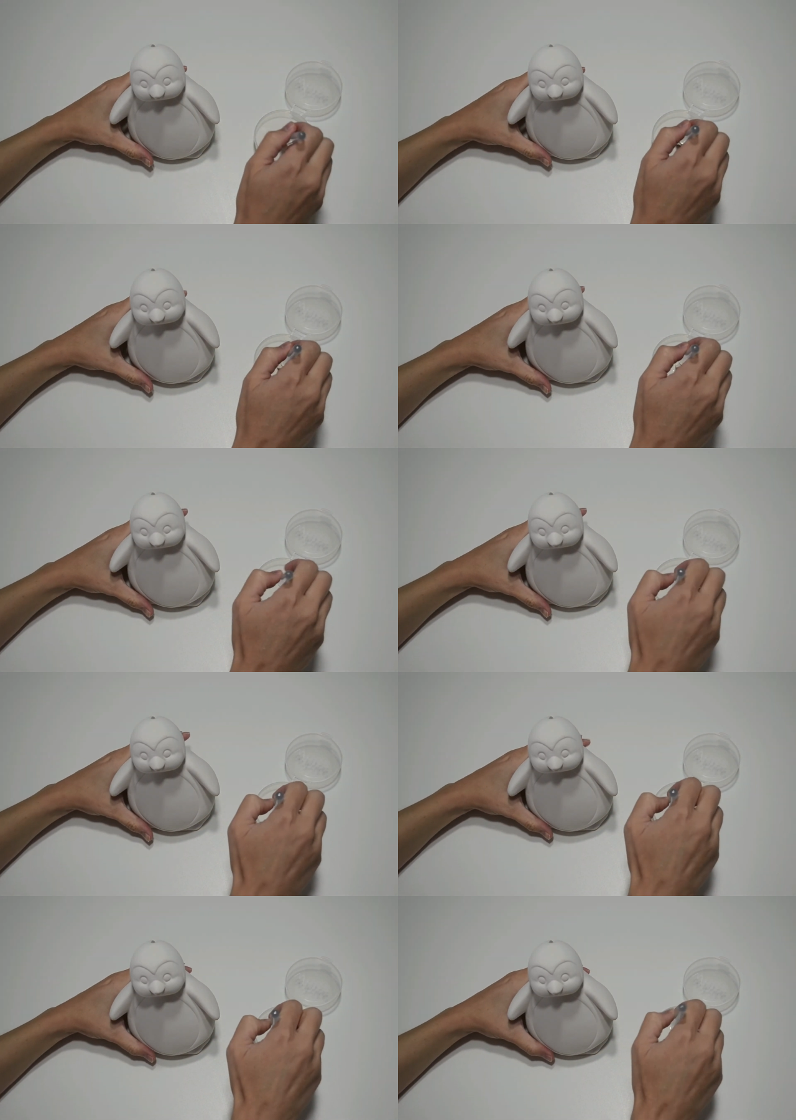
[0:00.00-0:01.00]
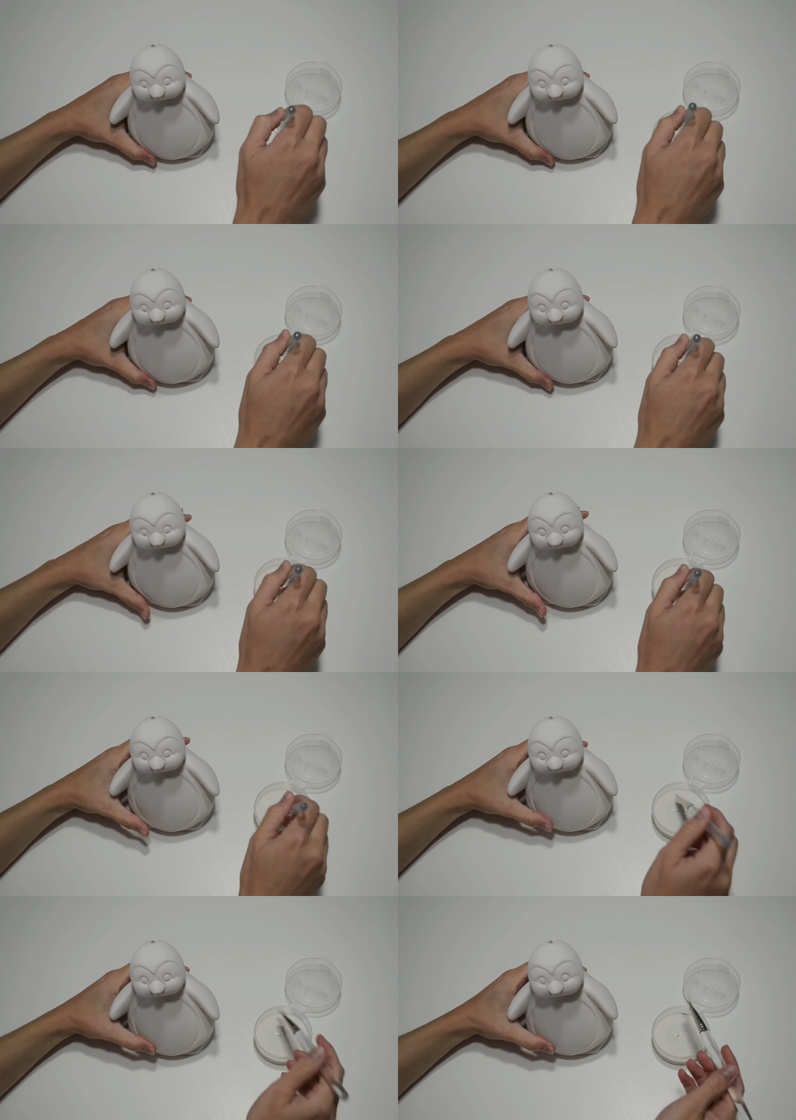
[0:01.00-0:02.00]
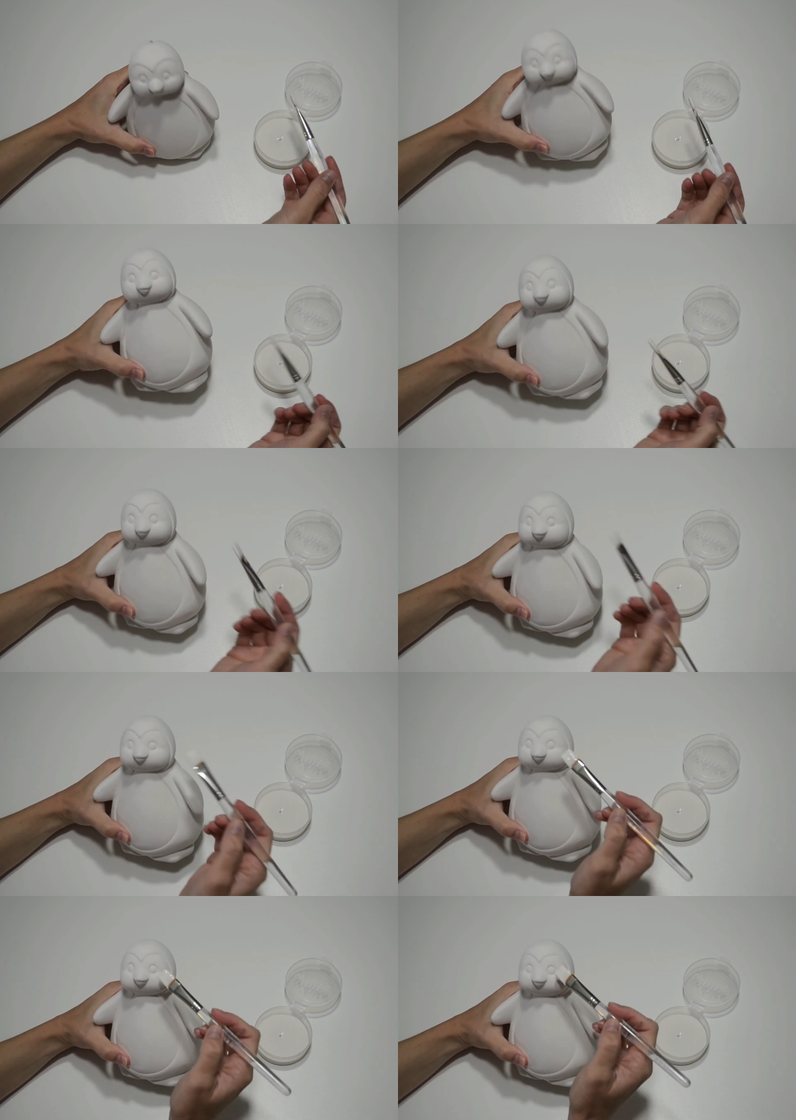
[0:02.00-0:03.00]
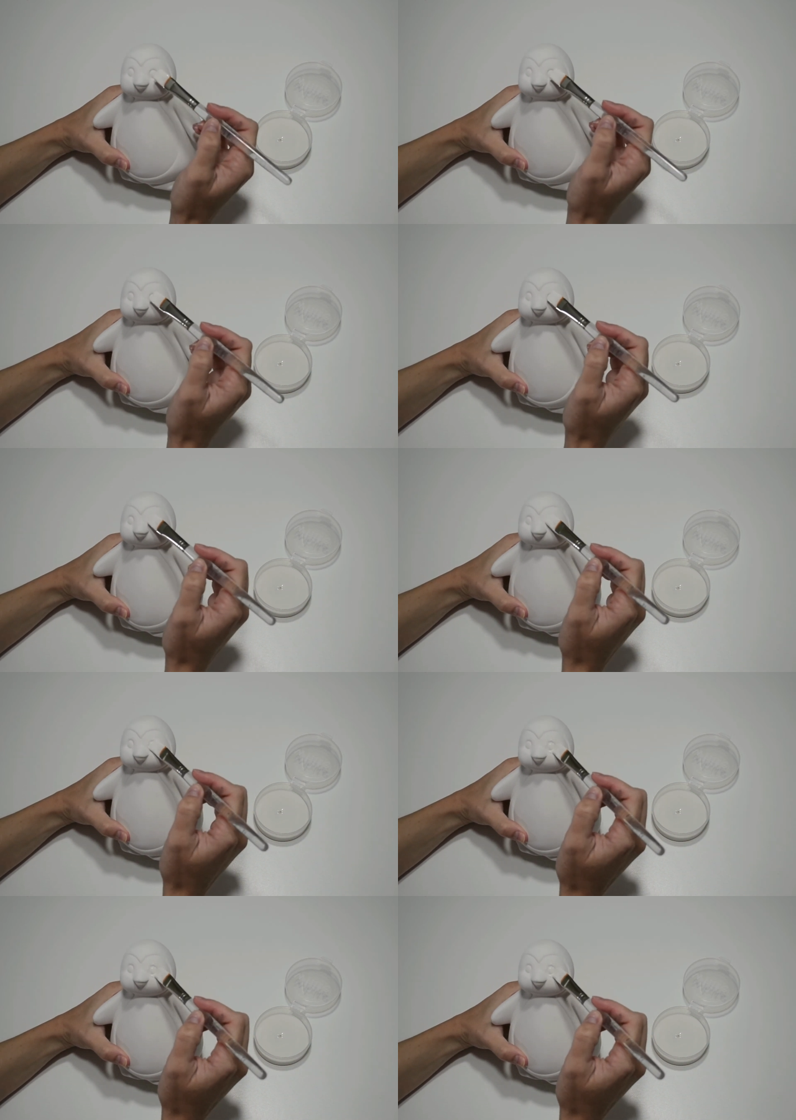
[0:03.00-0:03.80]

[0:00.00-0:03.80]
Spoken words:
[unreadable: no face in view]